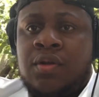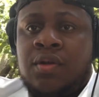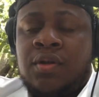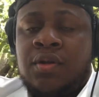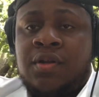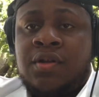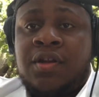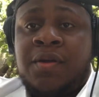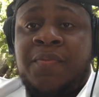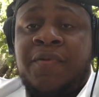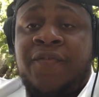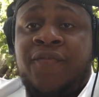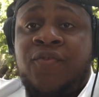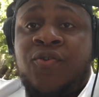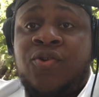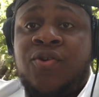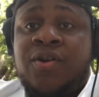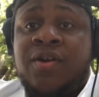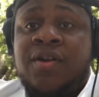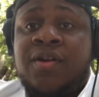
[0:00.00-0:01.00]
Number
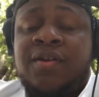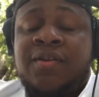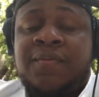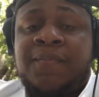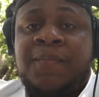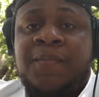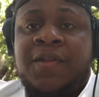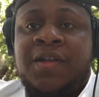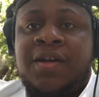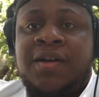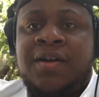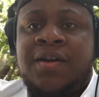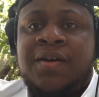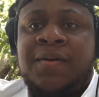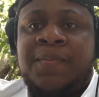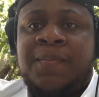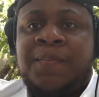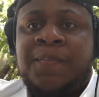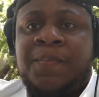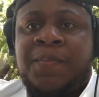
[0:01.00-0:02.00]
four,
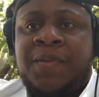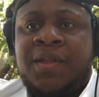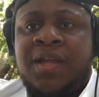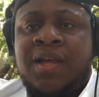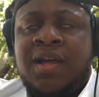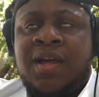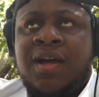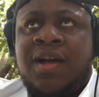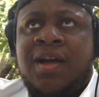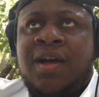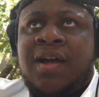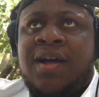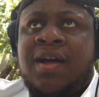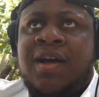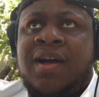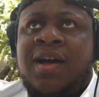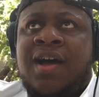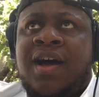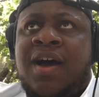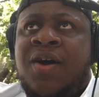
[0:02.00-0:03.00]
I
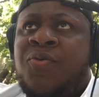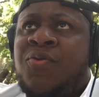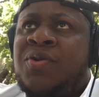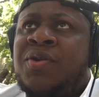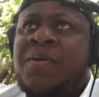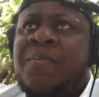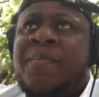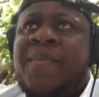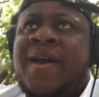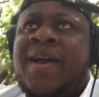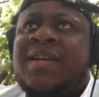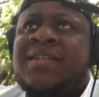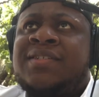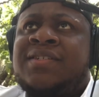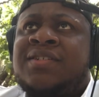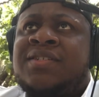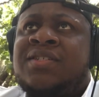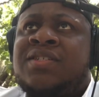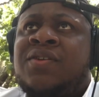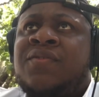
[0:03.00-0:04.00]
want to
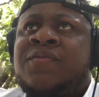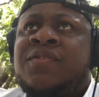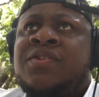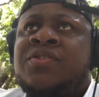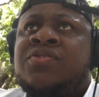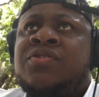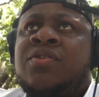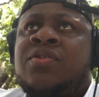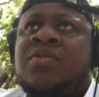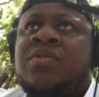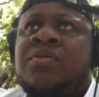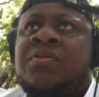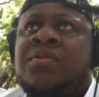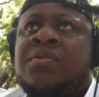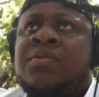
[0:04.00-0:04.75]
master self-control.